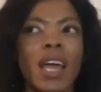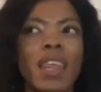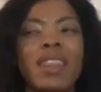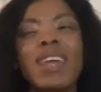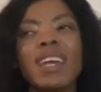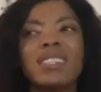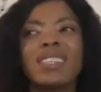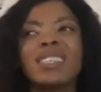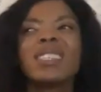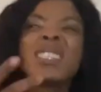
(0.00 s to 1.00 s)
there's
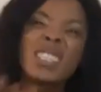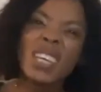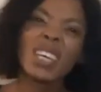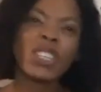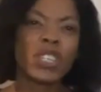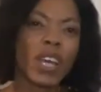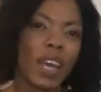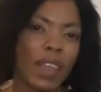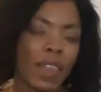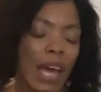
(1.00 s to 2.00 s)
this
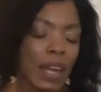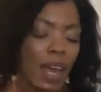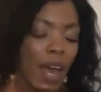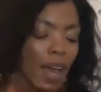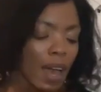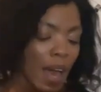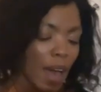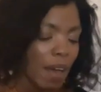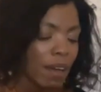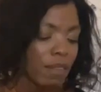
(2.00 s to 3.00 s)
teaching that I
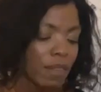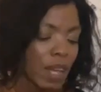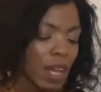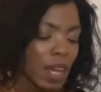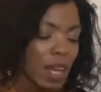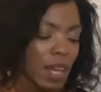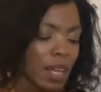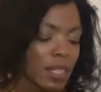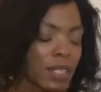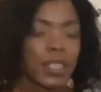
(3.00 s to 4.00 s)
have
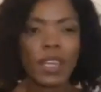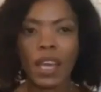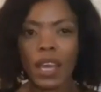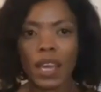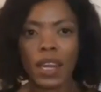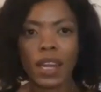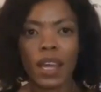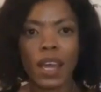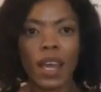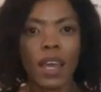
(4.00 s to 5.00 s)
seen
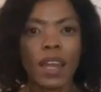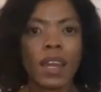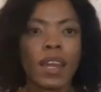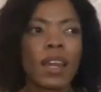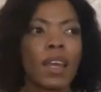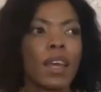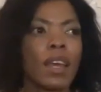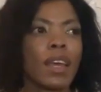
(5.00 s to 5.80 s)
in